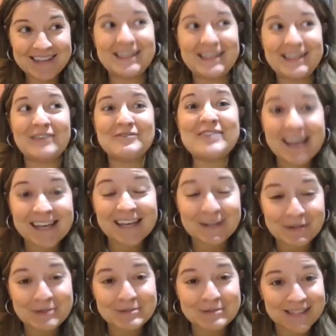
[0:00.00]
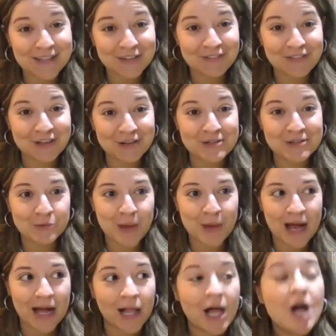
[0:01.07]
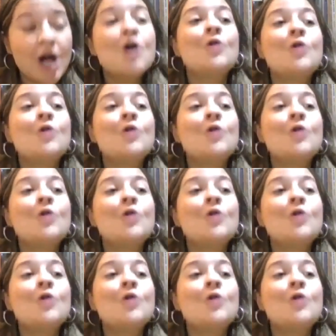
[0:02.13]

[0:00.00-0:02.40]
that I've taken, it was their fear as well,